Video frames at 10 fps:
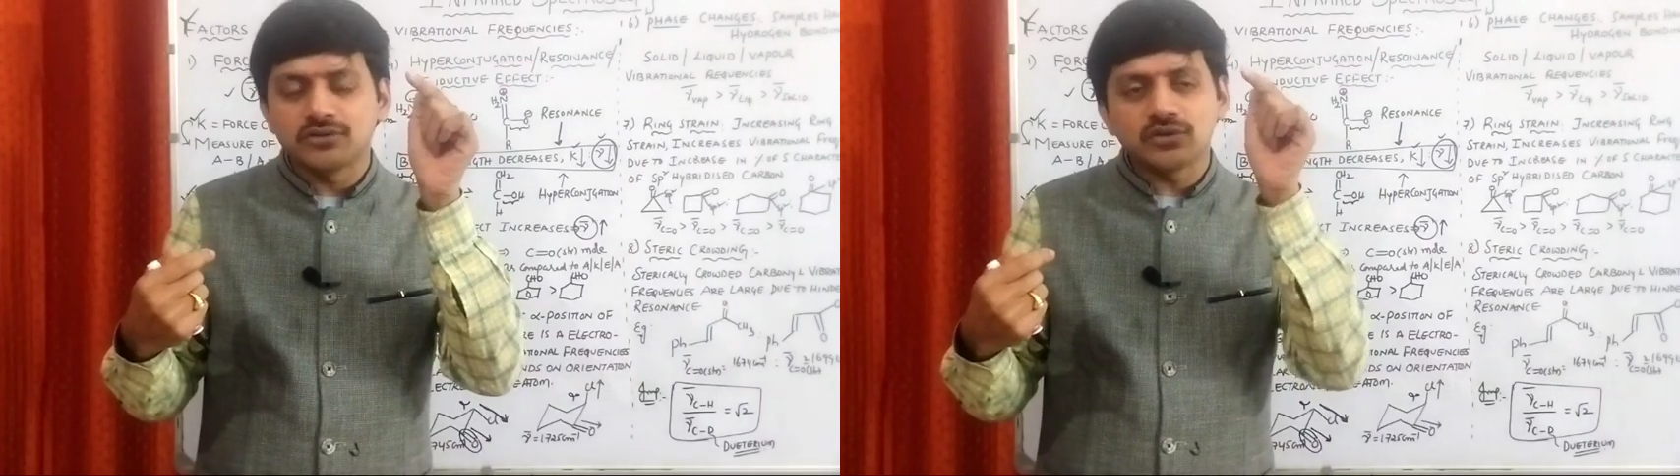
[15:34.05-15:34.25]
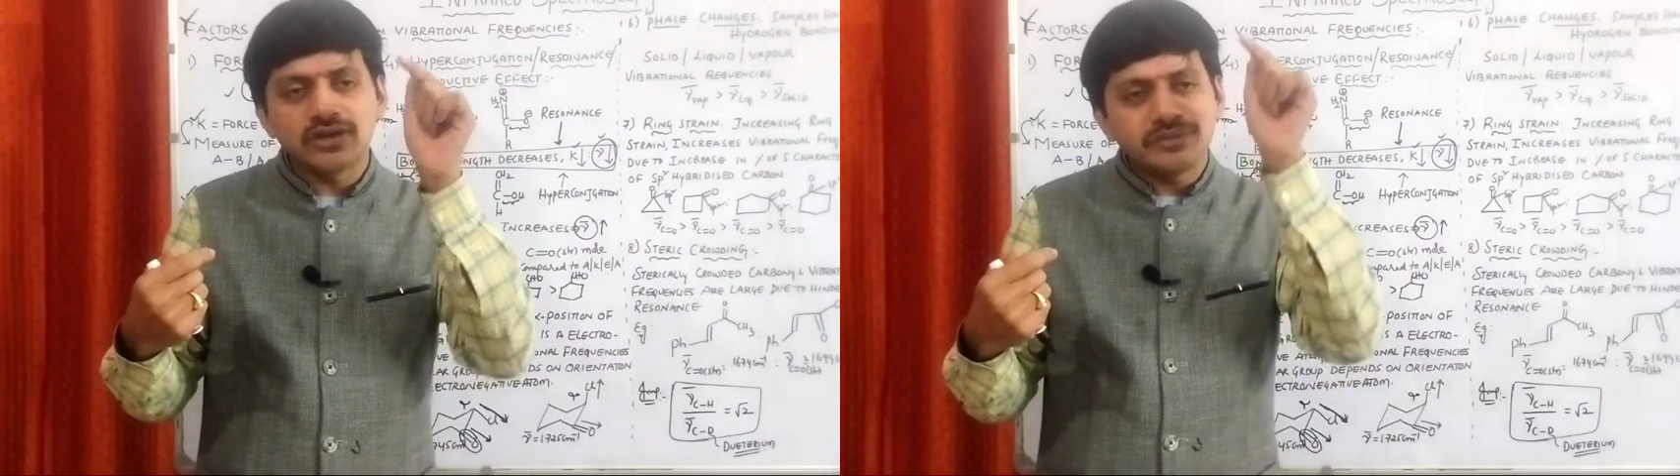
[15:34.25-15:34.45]

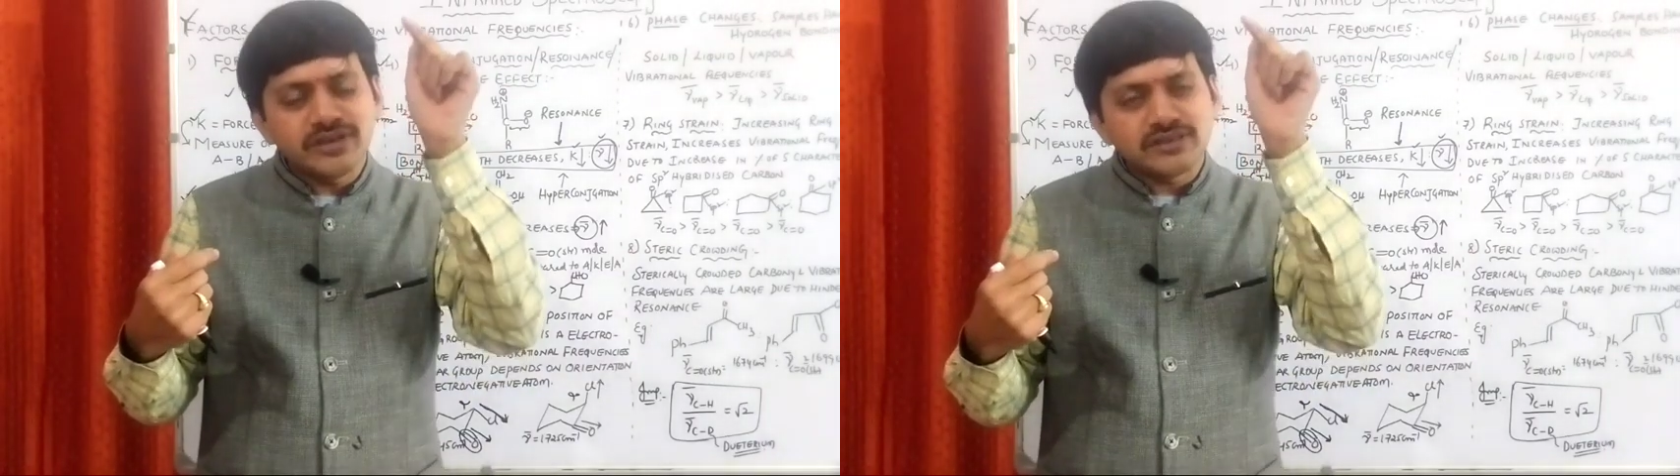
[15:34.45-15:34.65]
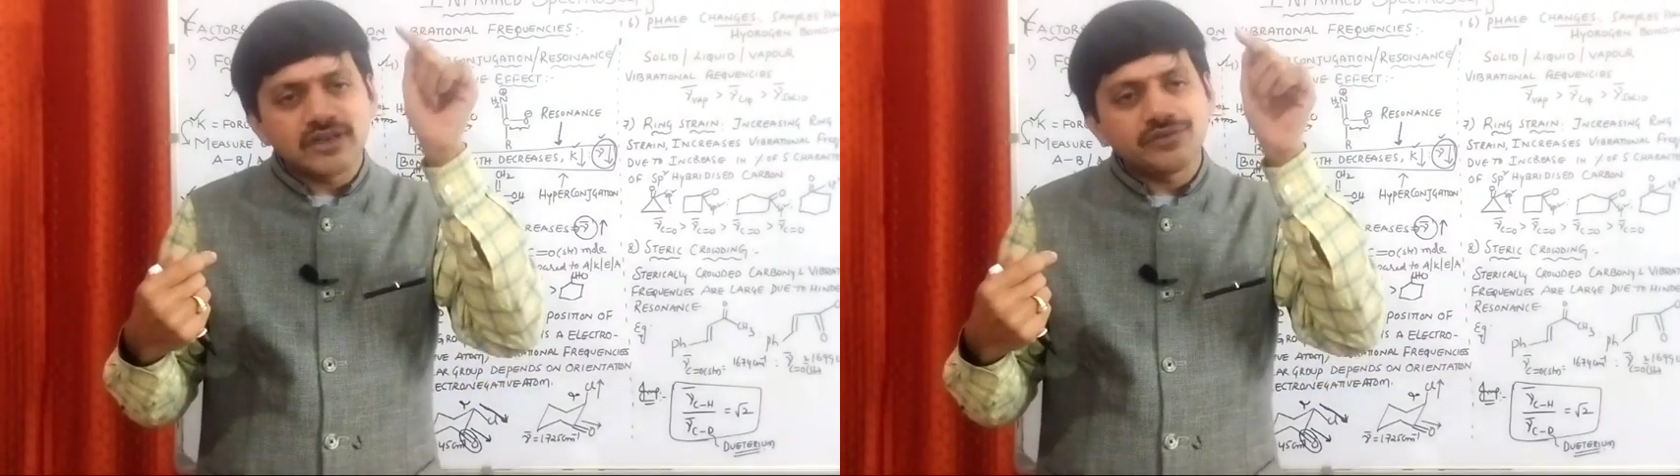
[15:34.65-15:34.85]
So it
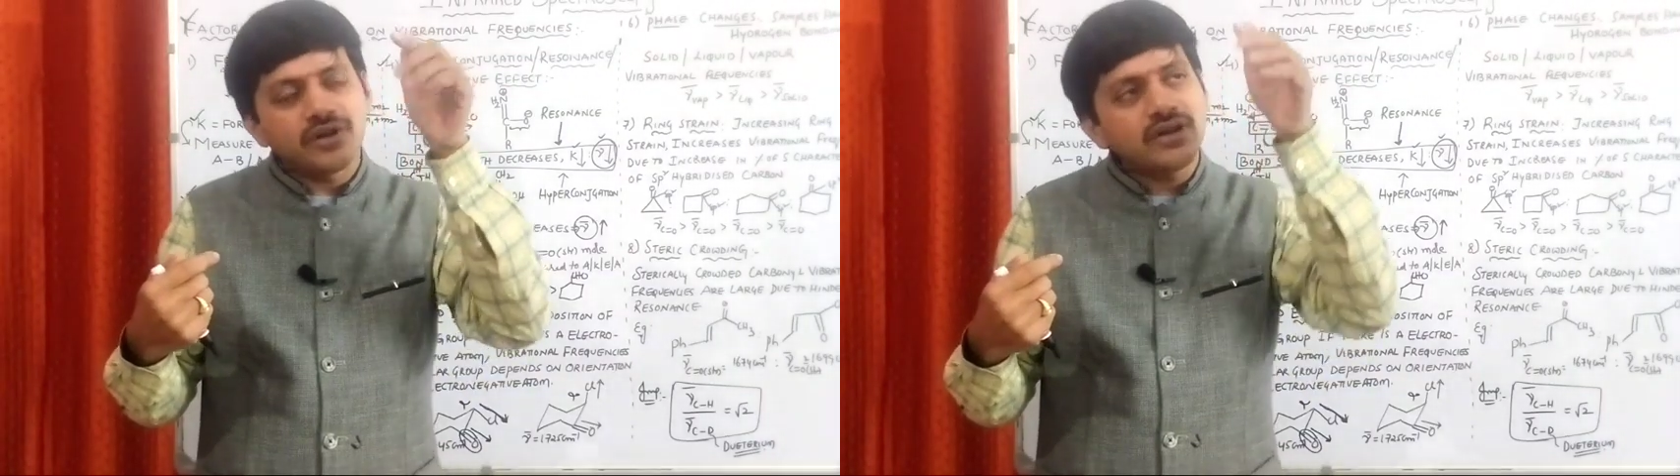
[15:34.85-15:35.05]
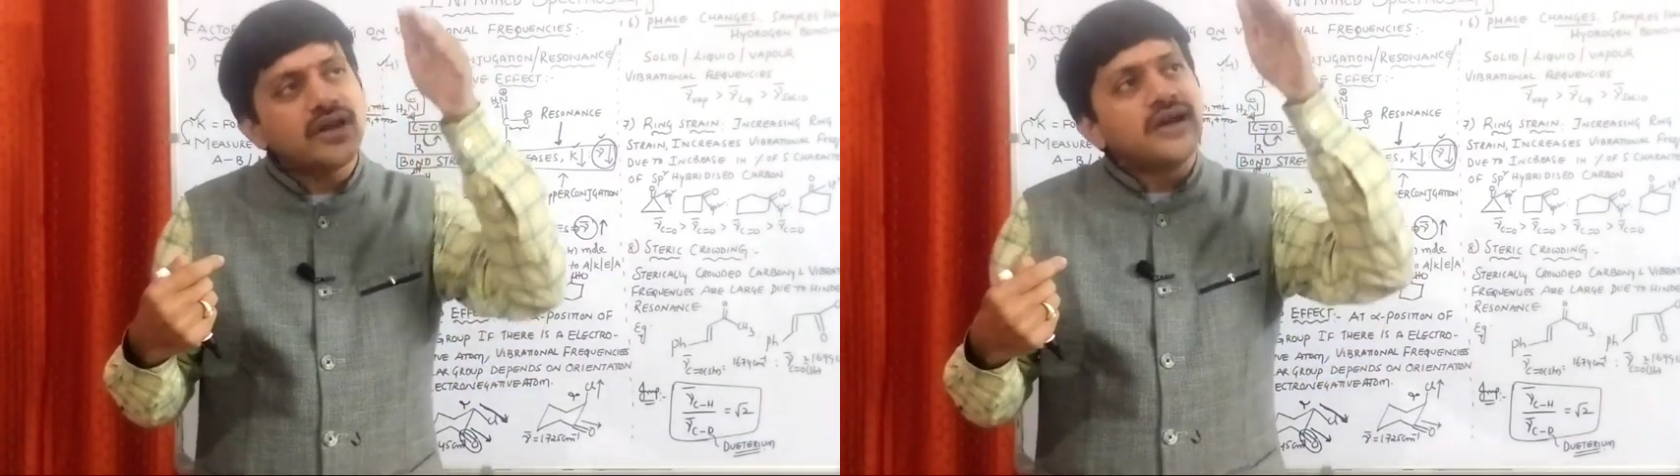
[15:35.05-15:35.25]
means that
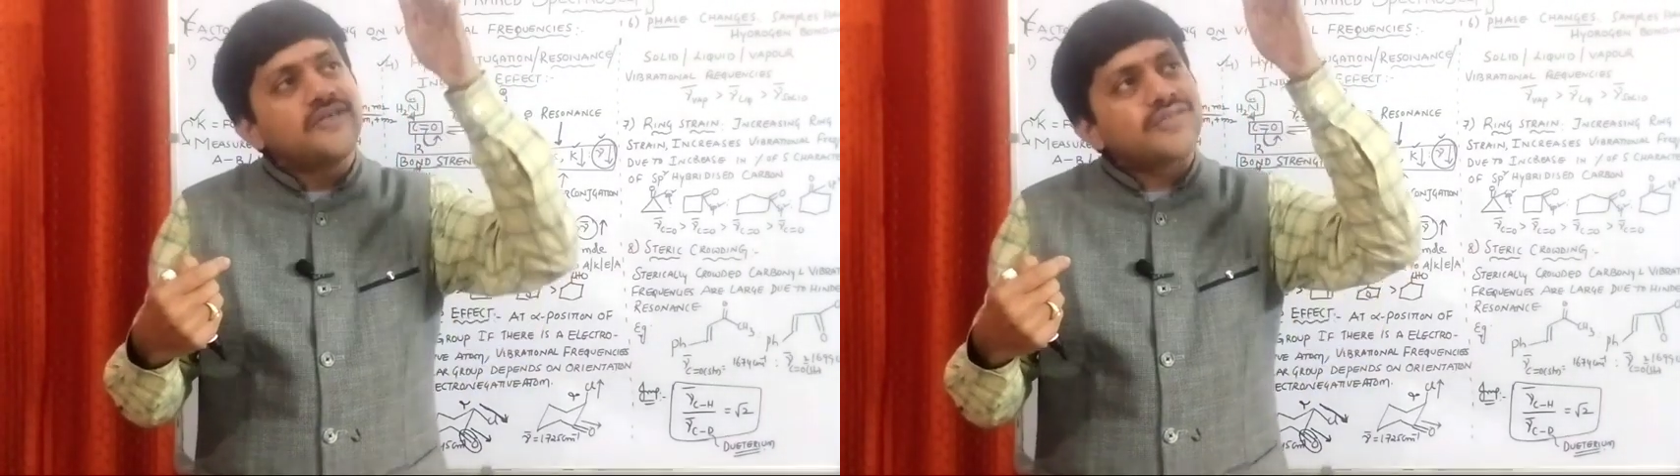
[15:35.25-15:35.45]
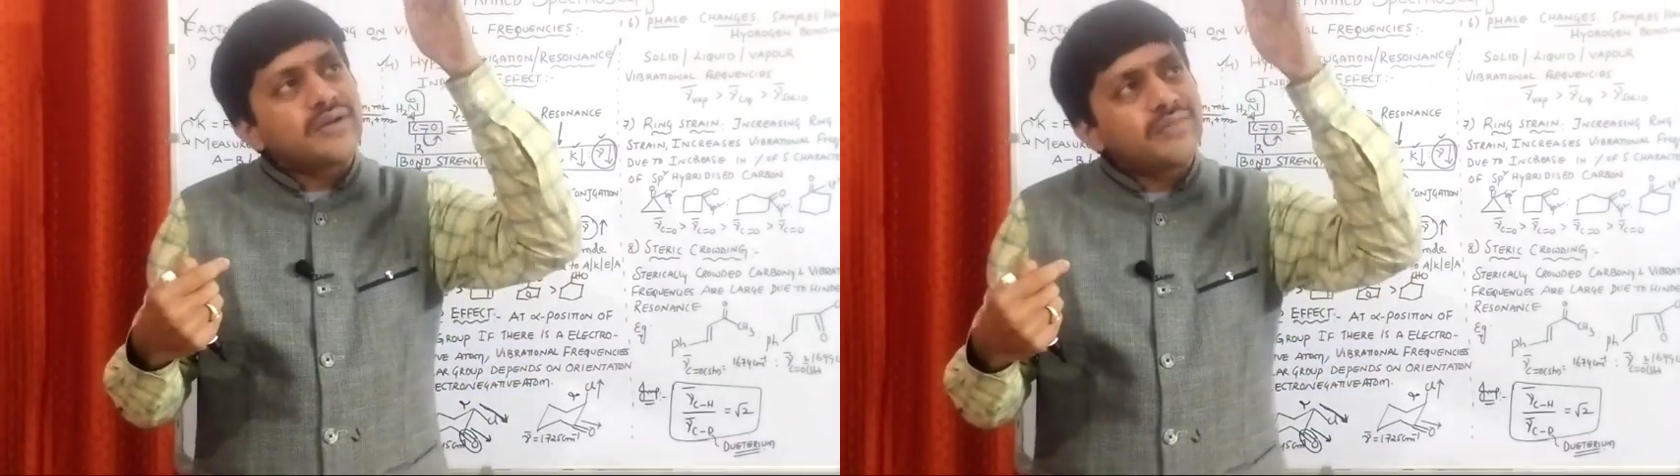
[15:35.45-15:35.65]
what?
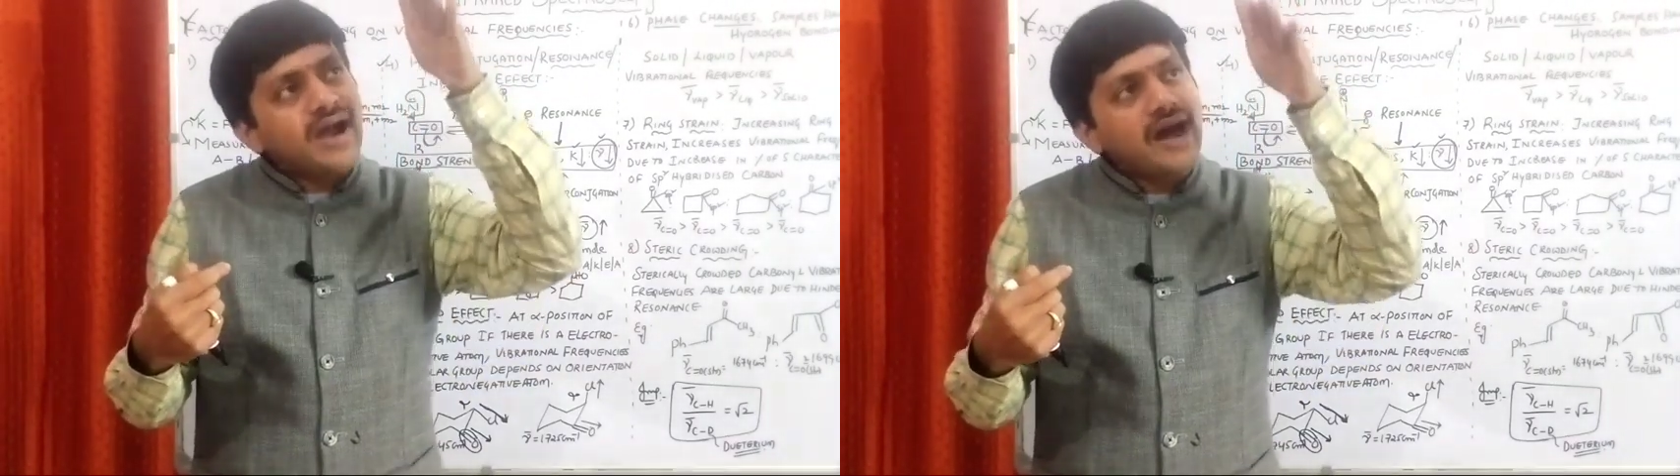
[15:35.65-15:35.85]
From